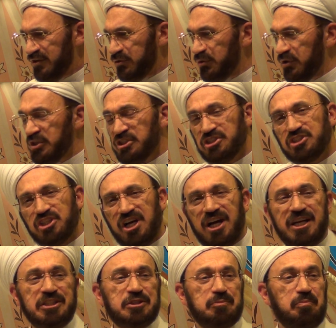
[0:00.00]
Don't
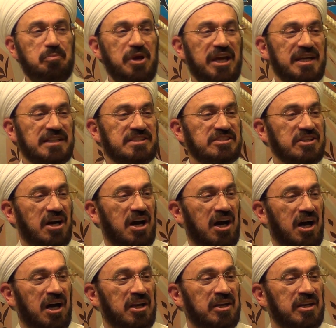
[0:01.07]
judge based
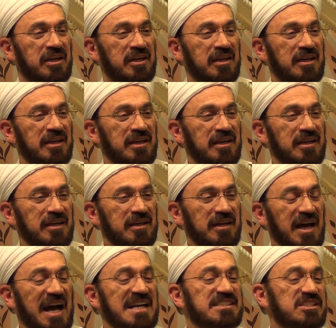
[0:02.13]
on
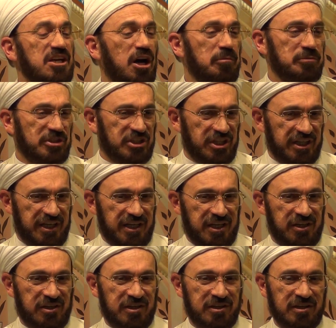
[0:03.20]

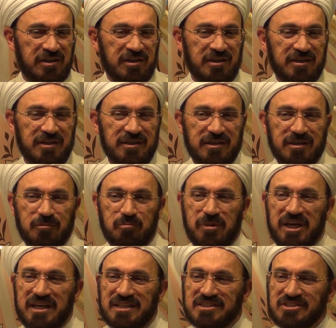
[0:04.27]
assumption
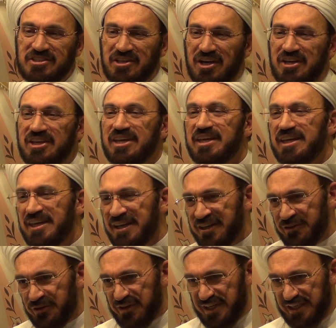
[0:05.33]
based on
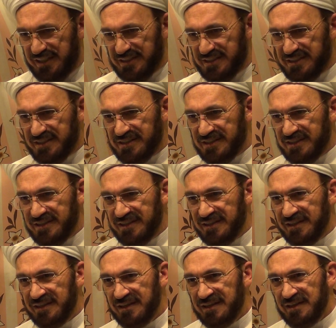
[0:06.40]
ignorance.
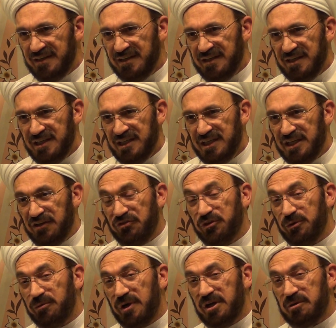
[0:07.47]
If
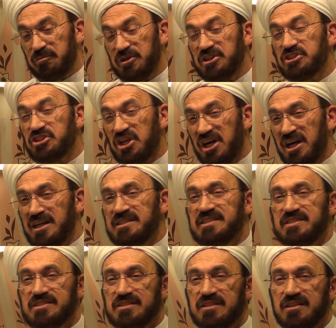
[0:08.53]
you want to be
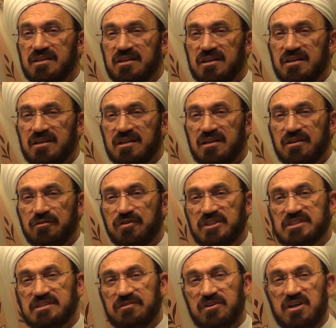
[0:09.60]
just,
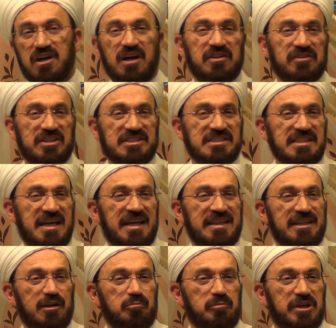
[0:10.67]
first of all,
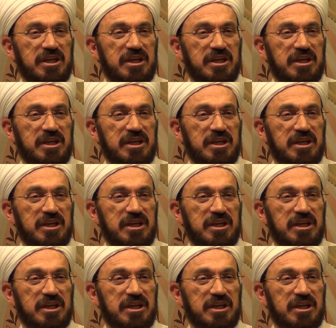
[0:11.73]
understand the